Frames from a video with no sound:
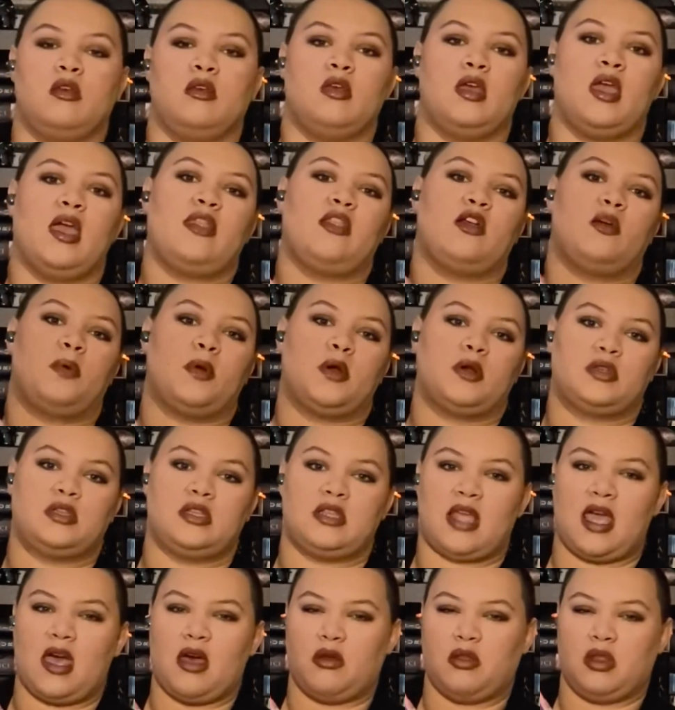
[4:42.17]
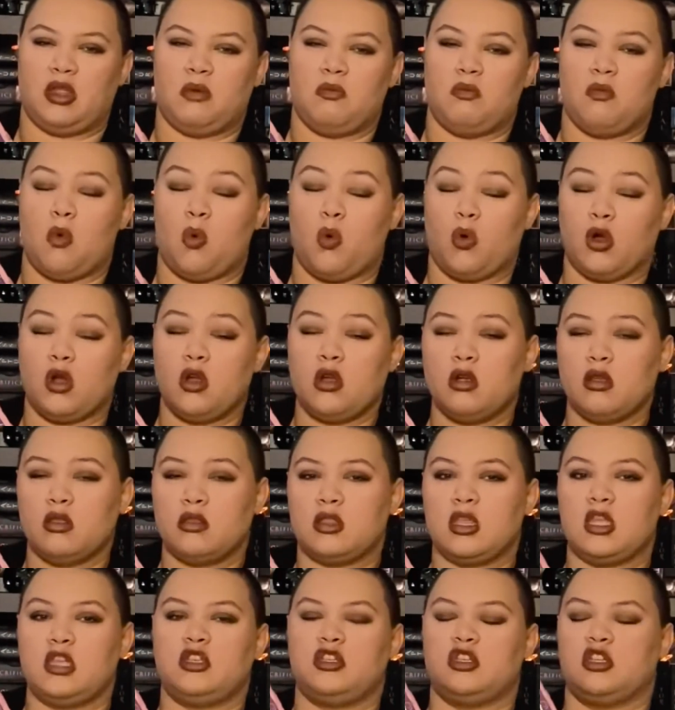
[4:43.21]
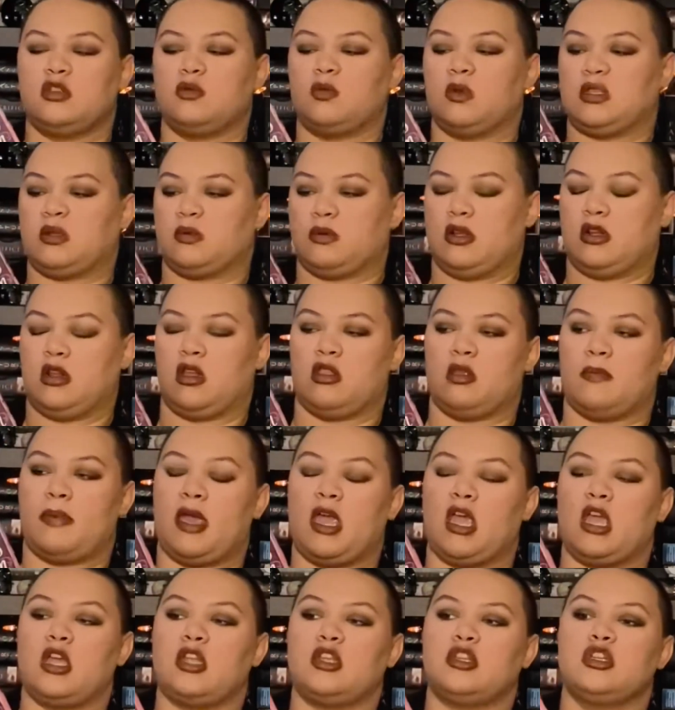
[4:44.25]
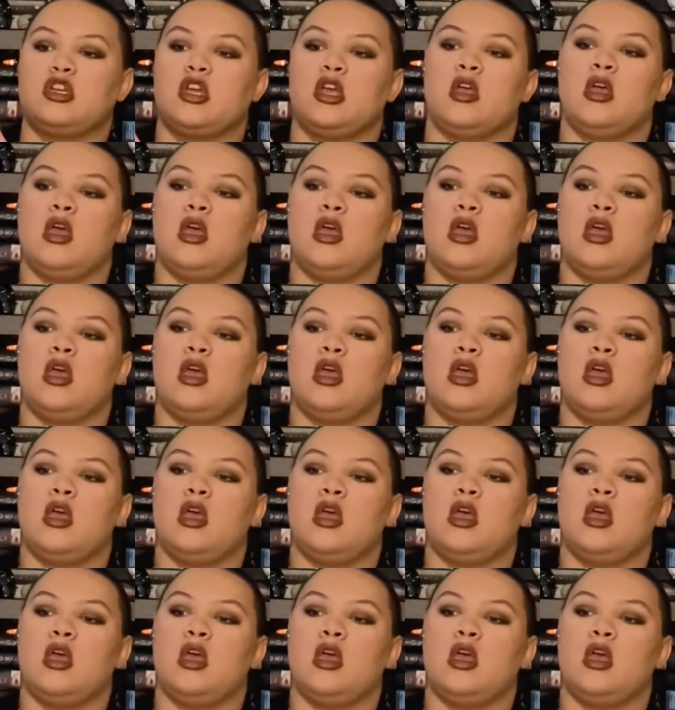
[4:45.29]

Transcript: and their personality more than just what's written on the page,